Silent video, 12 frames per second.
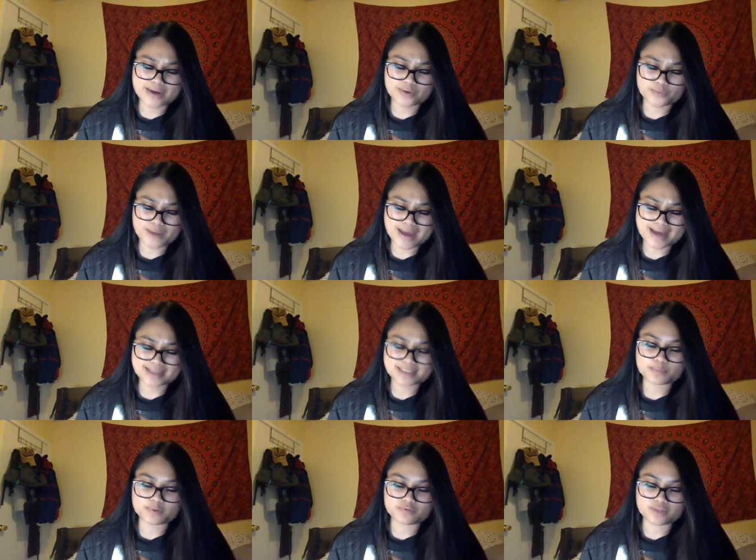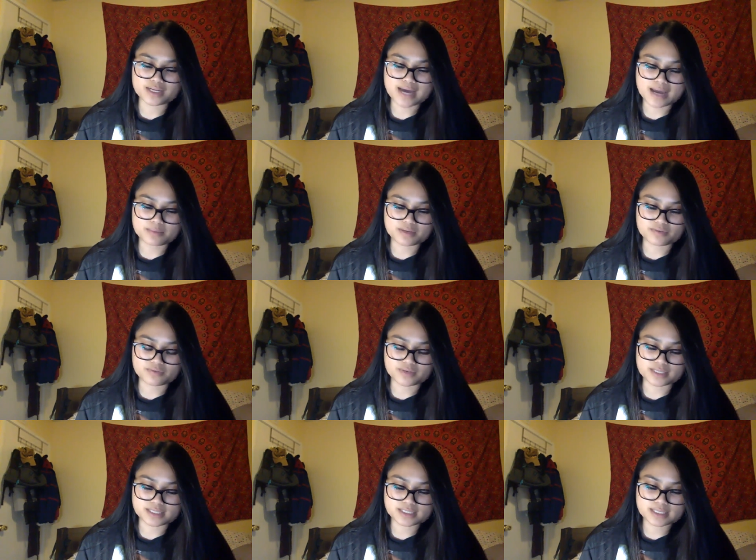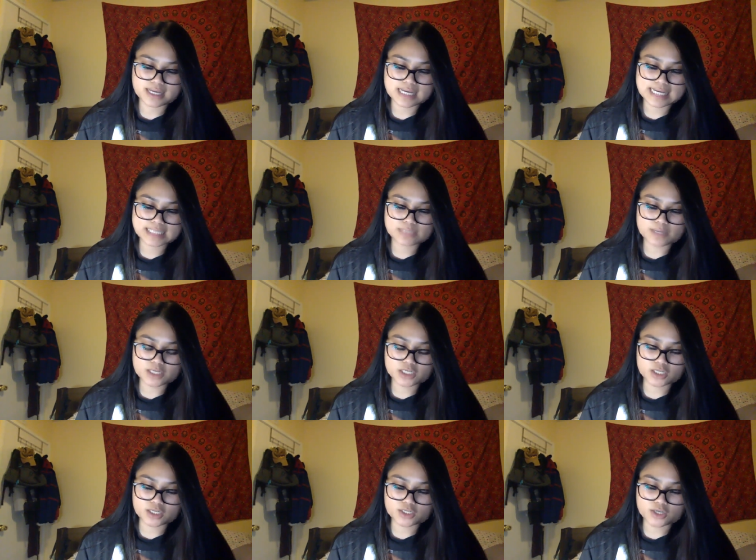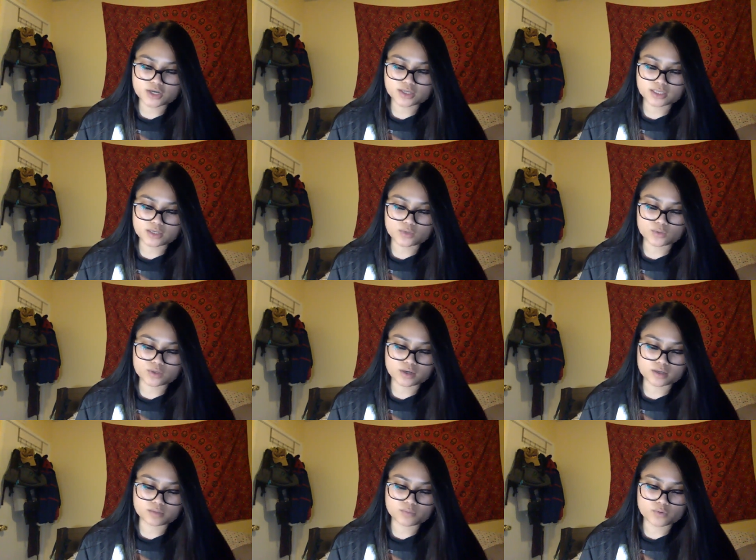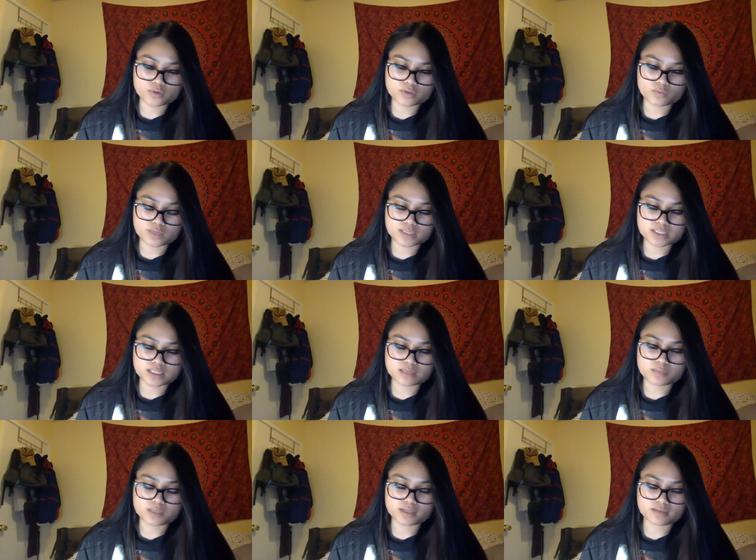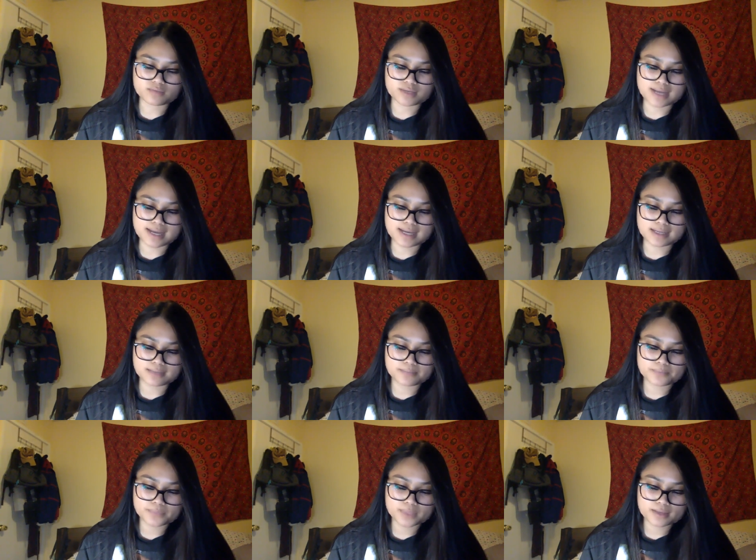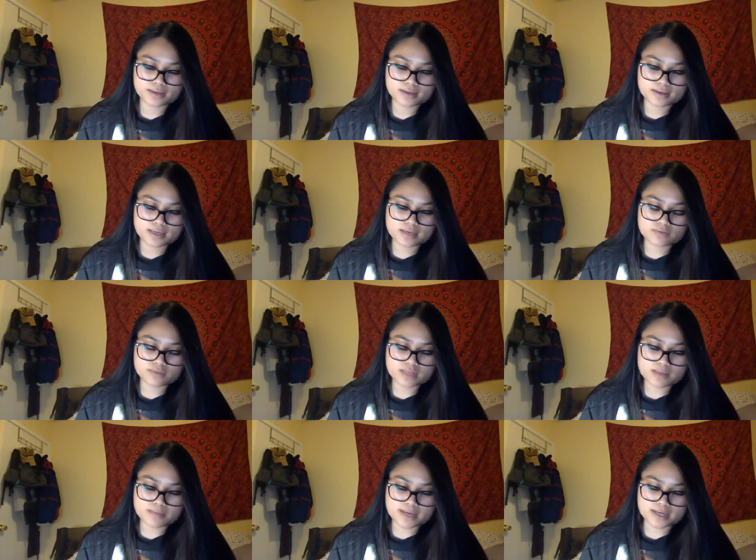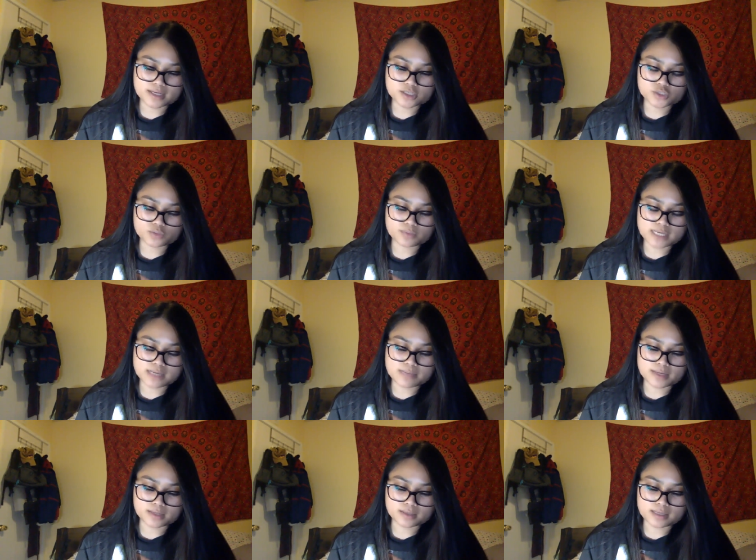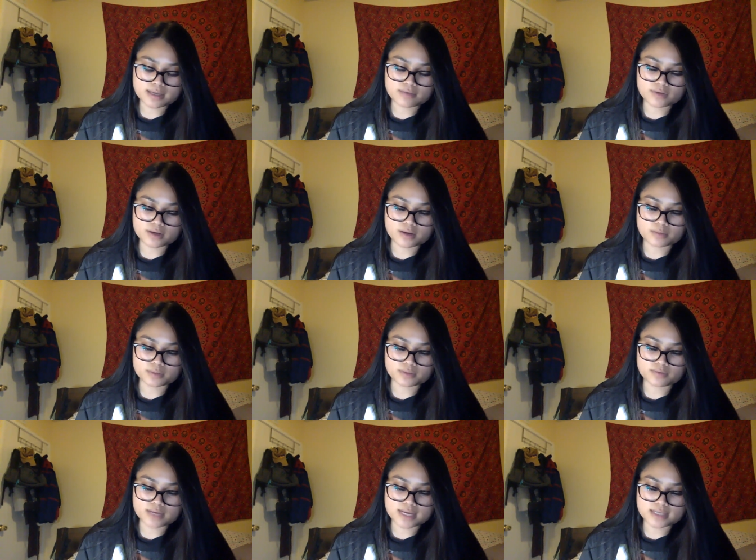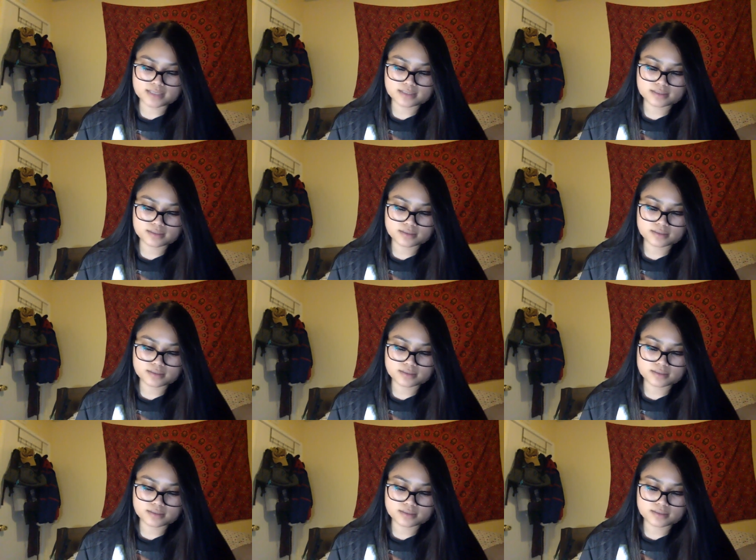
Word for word: grasp of the time difference, especially Charlie, who'd called more than once in the middle of the night, even they managed to email every couple of days.